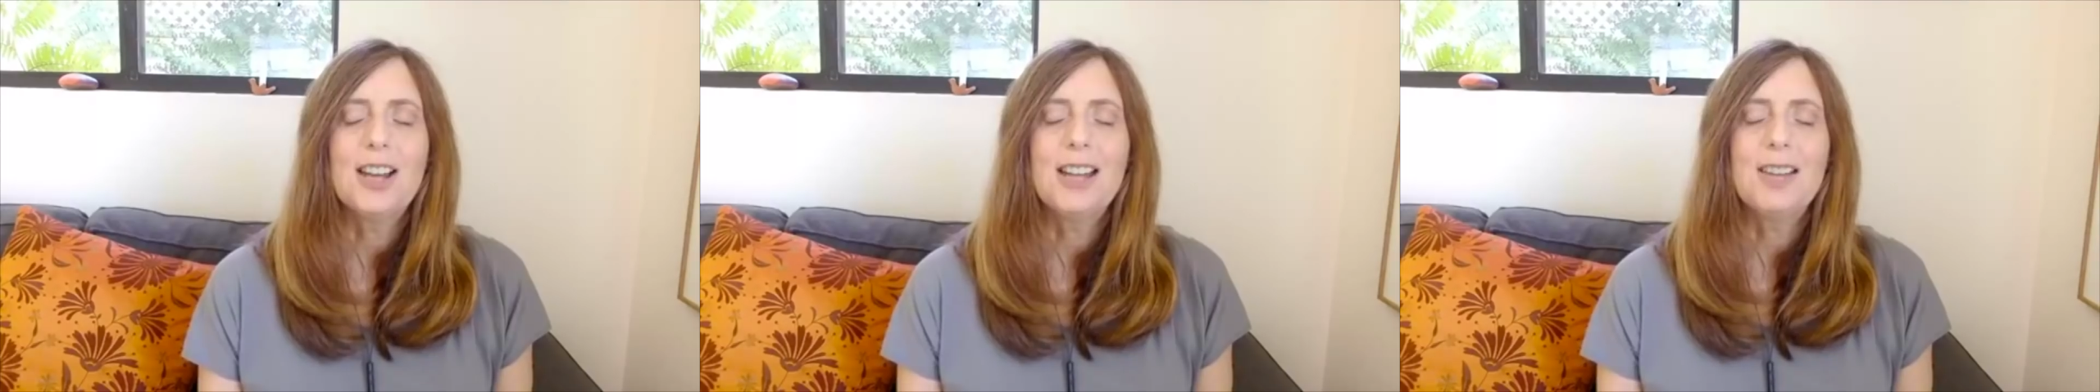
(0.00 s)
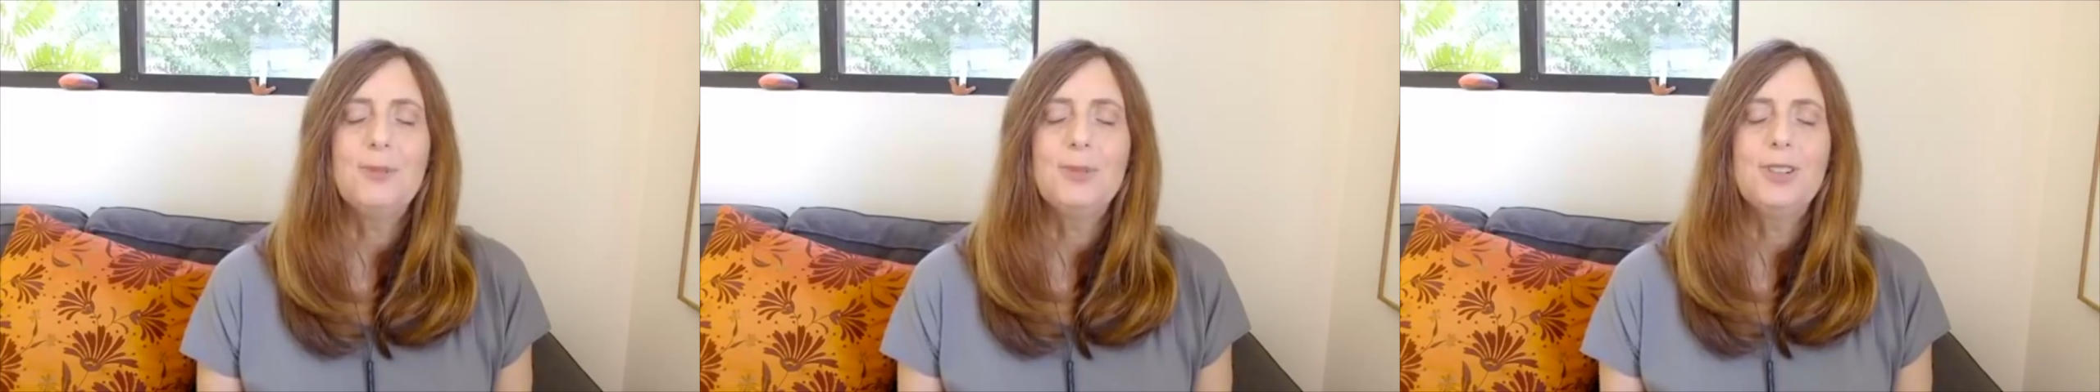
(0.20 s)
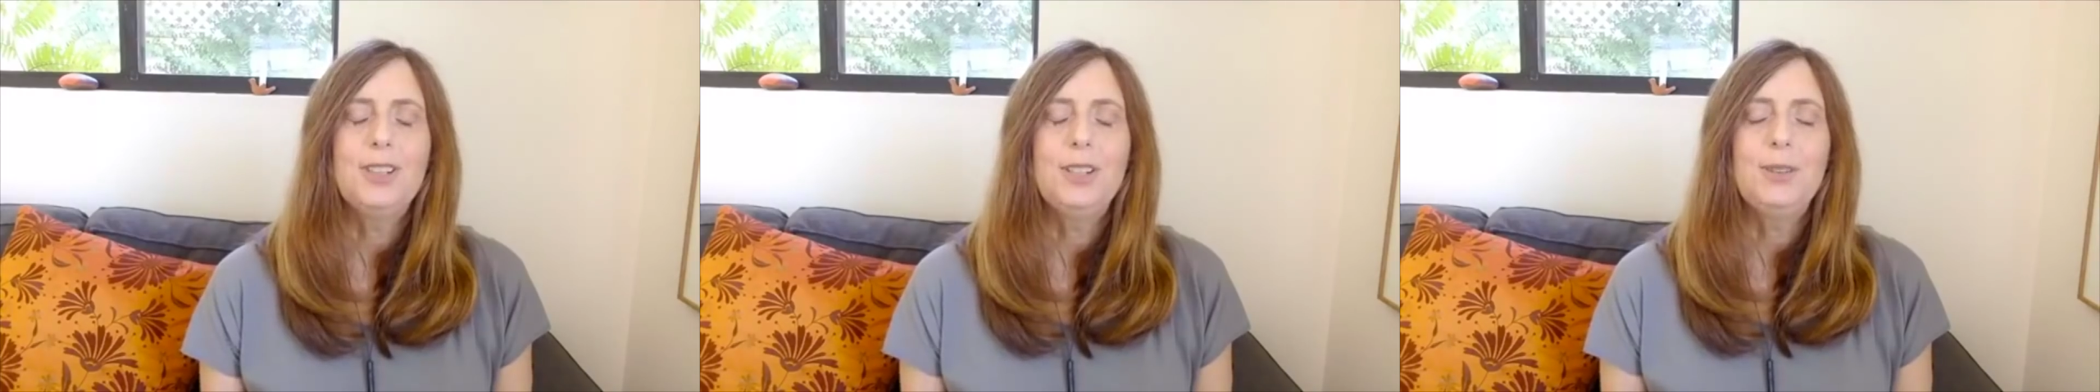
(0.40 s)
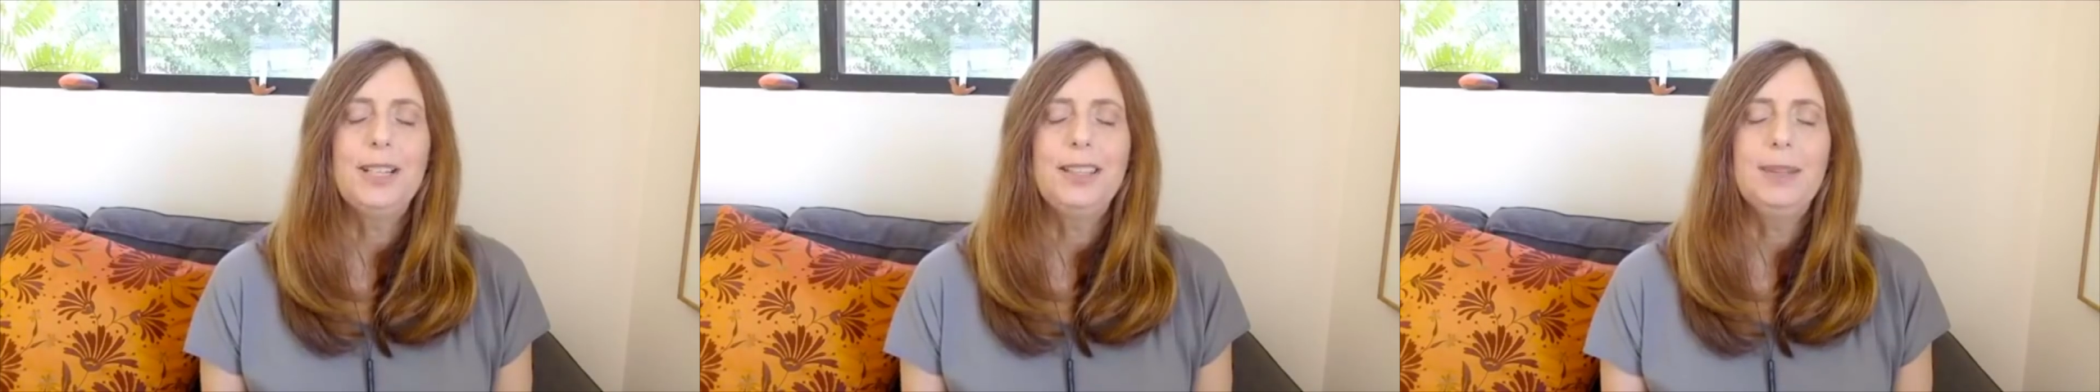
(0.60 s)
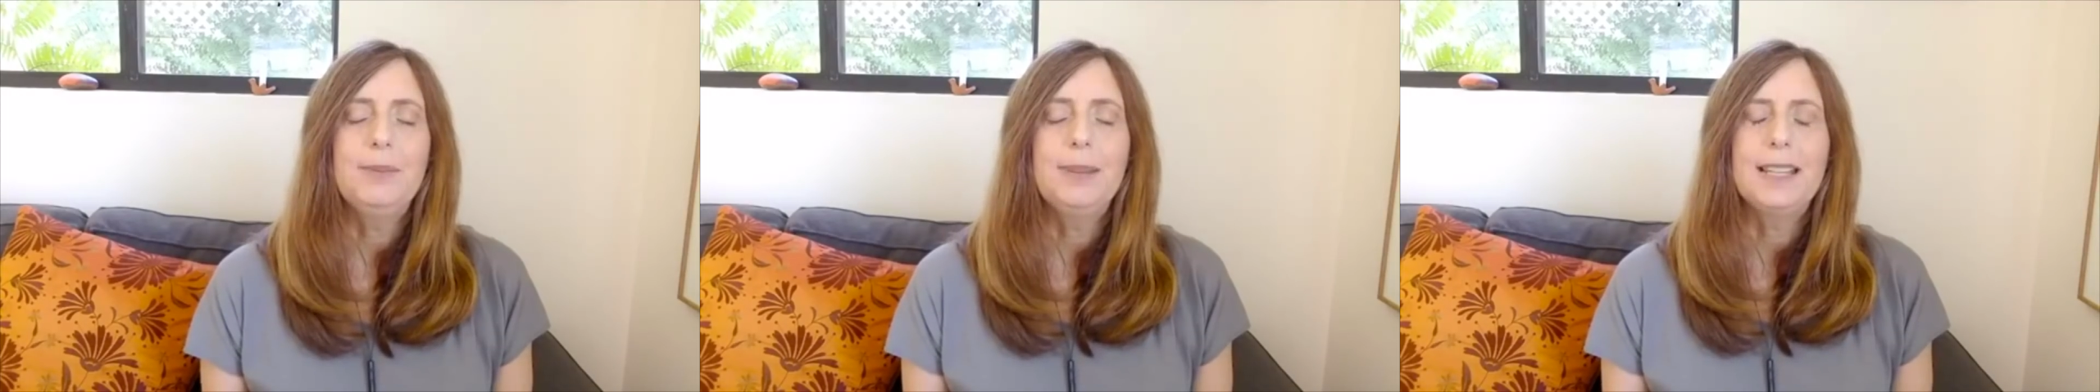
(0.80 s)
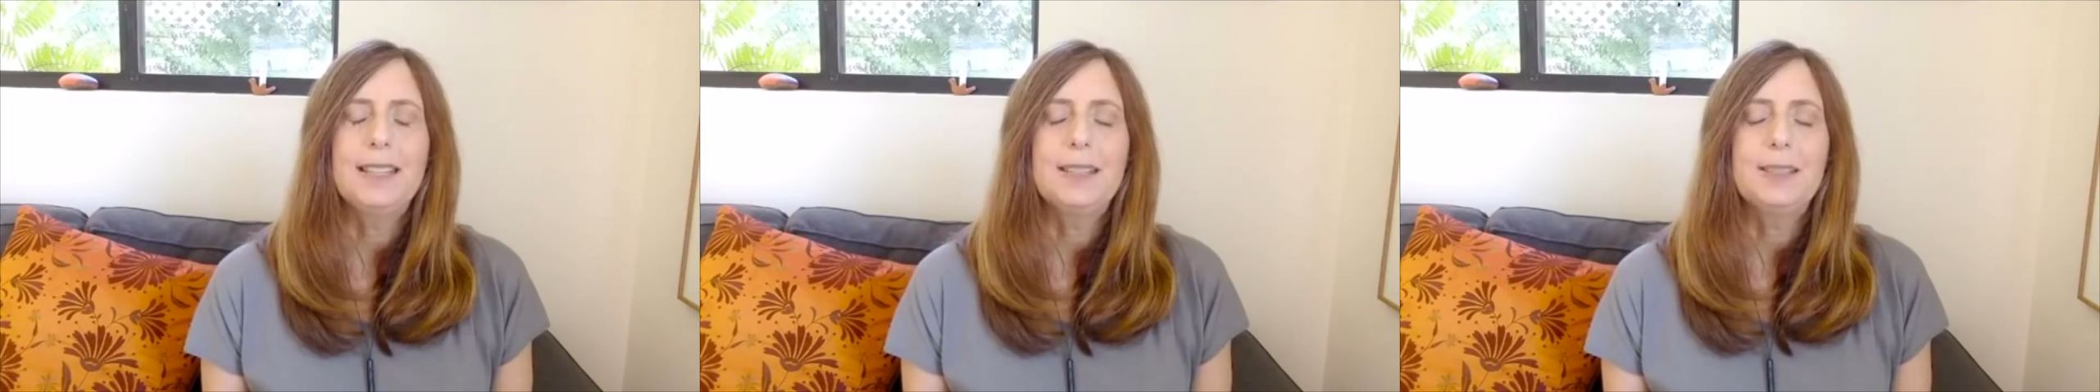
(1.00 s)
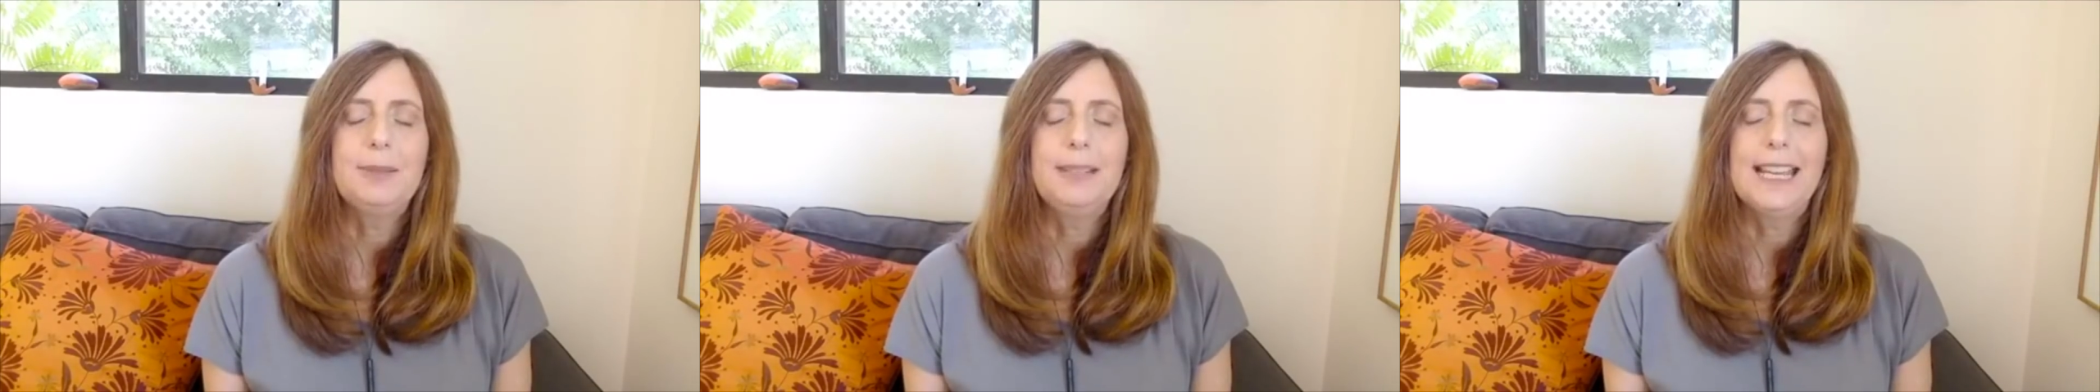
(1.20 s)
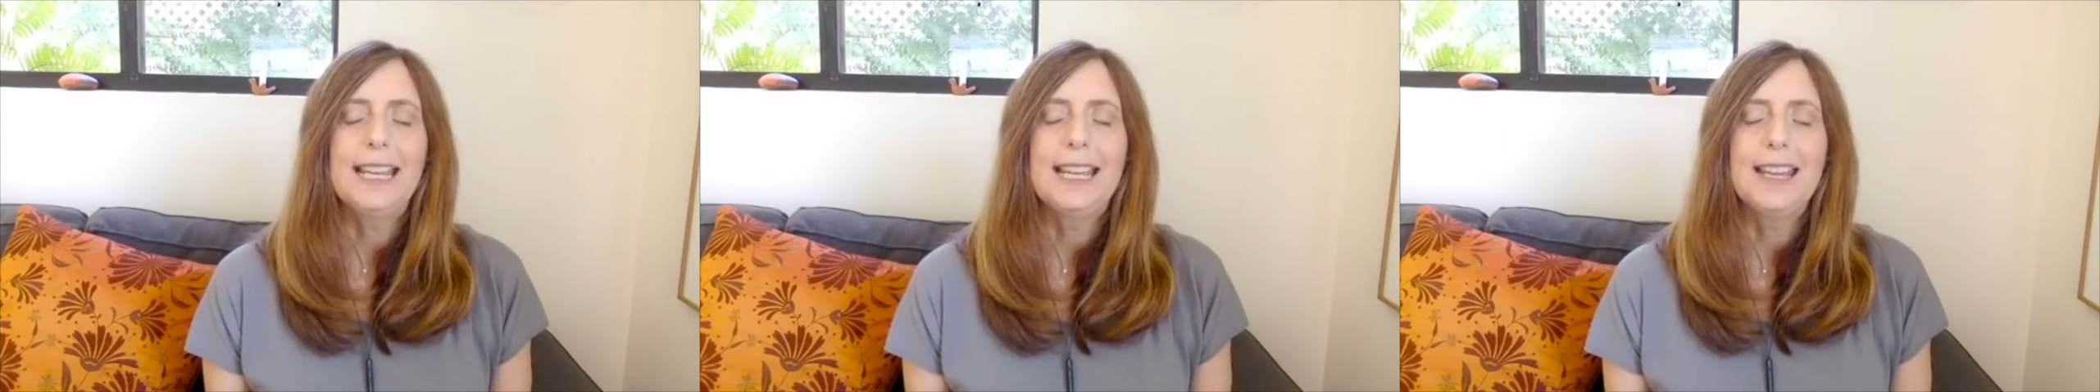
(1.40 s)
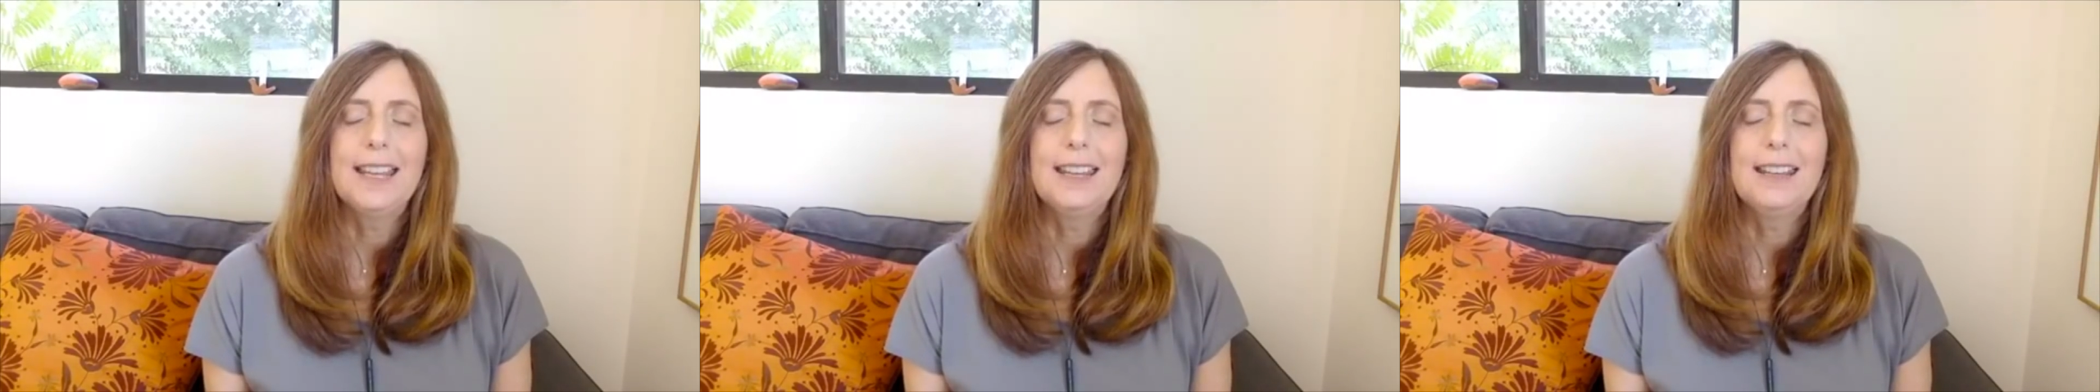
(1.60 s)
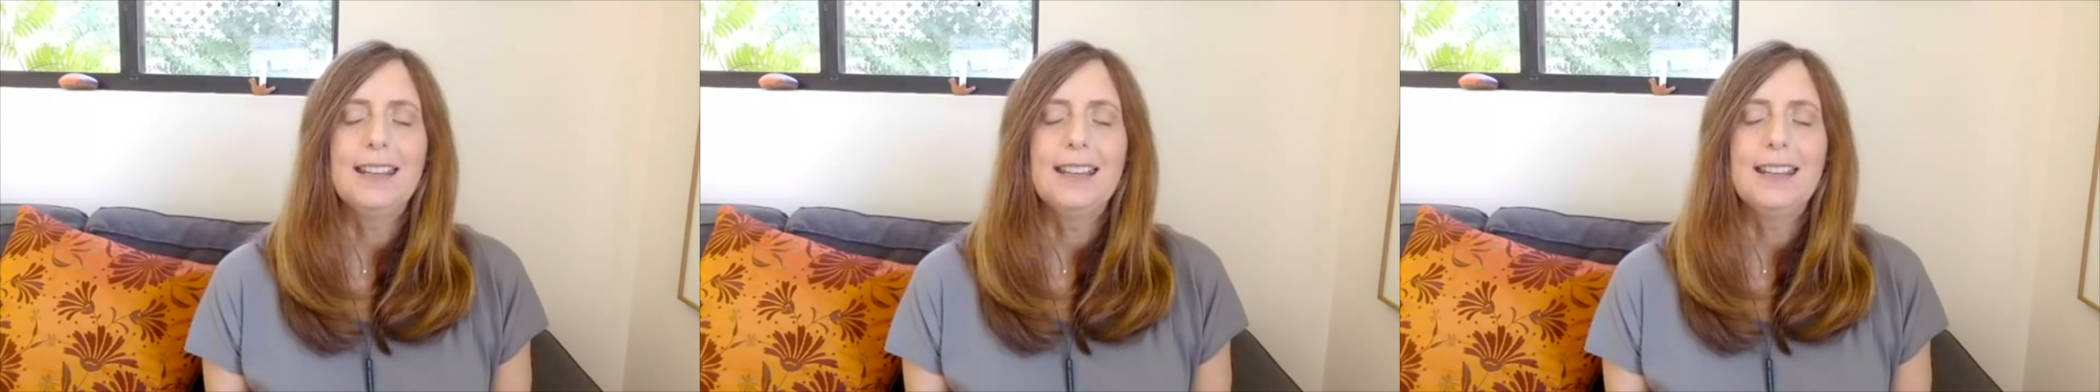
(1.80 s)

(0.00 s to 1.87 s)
We're doing the best we can.